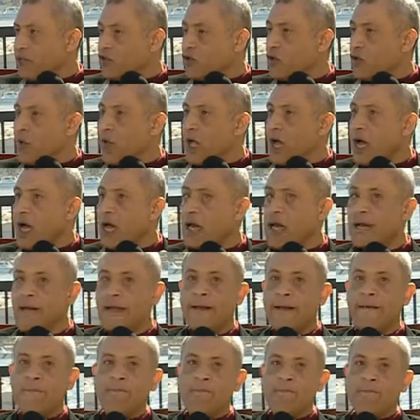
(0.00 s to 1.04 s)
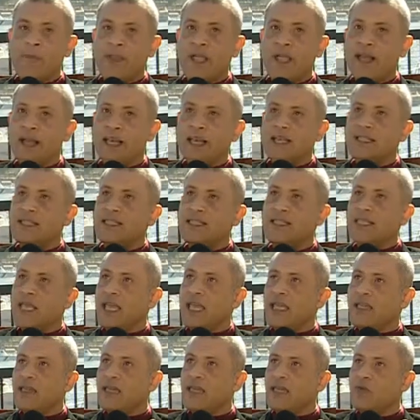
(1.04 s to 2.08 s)
So we are, let's
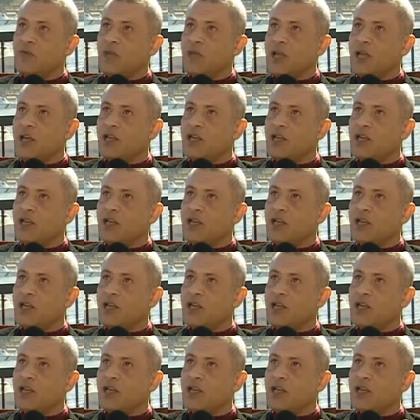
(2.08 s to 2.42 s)
say that